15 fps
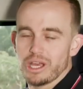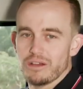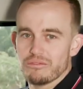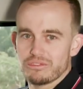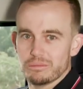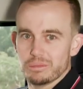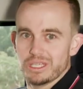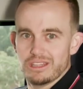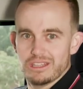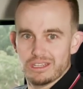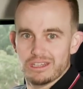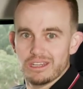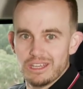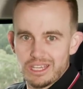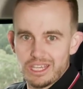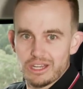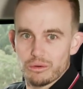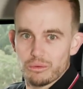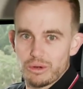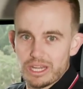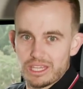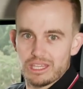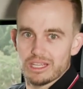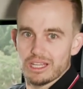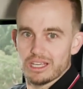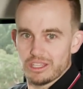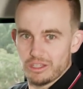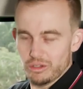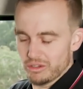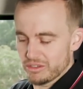comfortably than in a regular
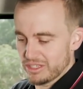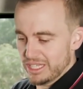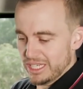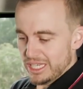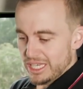Ute.